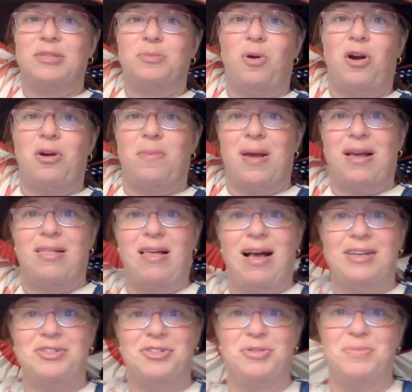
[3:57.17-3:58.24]
part of my
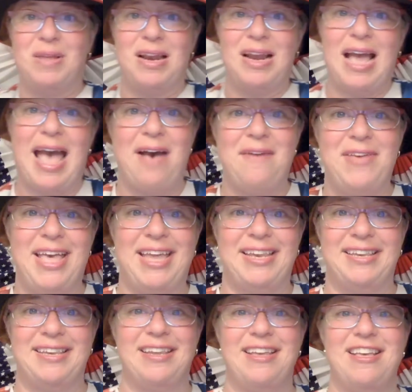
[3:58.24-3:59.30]
classroom that I have
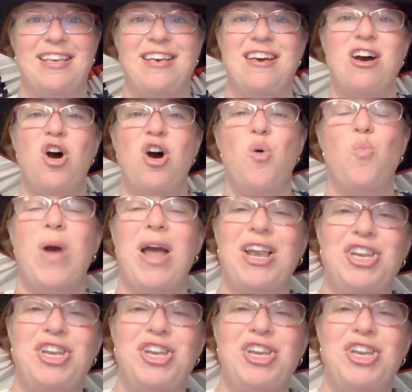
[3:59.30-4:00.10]
hidden. When